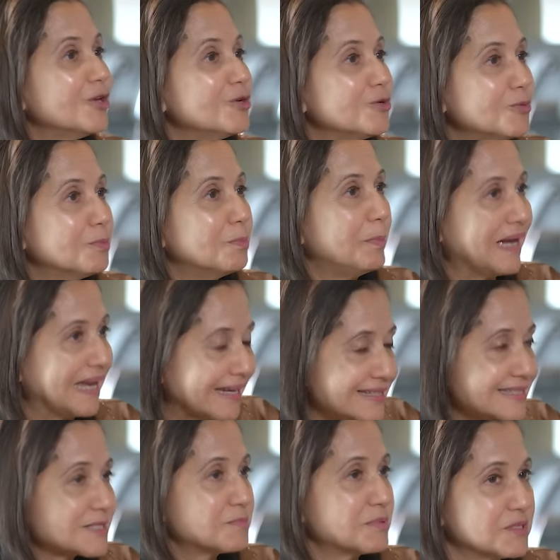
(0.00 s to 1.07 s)
do you
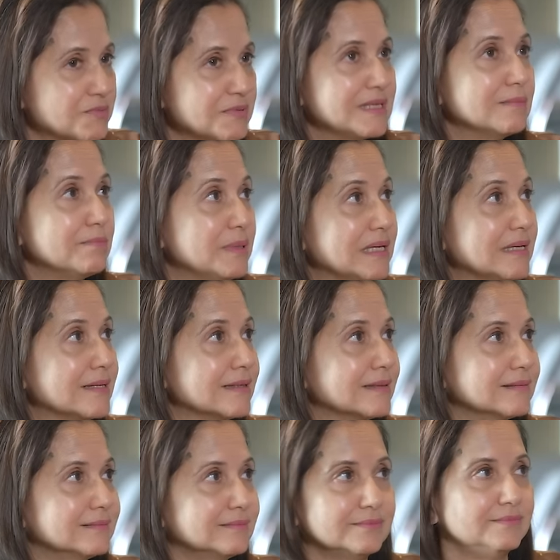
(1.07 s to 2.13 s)
balance between
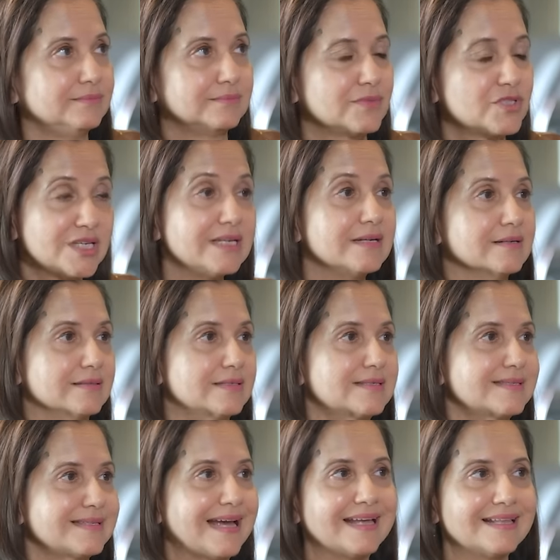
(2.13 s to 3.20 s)
being
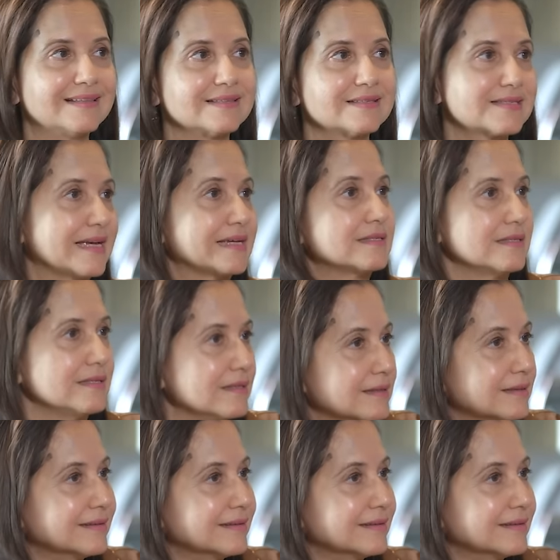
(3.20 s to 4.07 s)
serious and sexy?